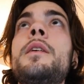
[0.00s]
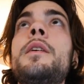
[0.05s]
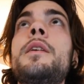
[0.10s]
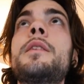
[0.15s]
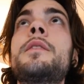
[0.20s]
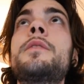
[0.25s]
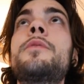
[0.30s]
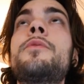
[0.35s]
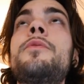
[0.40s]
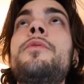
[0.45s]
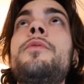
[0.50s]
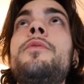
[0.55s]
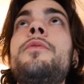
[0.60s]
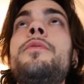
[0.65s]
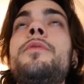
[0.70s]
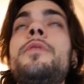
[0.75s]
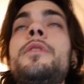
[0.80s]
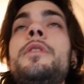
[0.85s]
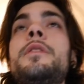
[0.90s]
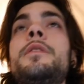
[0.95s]

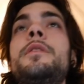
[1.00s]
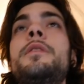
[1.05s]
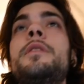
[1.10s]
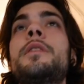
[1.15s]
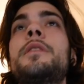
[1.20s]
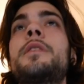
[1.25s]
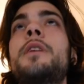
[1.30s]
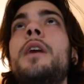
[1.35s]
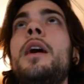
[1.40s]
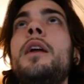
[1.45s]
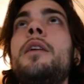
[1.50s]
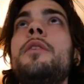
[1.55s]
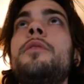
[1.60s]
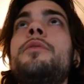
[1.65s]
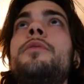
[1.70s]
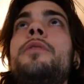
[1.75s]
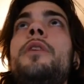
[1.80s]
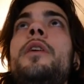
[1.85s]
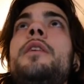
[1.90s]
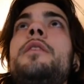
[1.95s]
it kind of
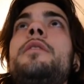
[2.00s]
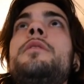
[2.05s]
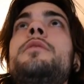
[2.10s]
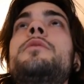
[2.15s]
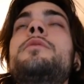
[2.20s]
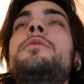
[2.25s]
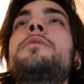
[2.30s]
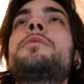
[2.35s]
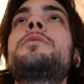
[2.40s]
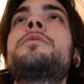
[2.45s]
failed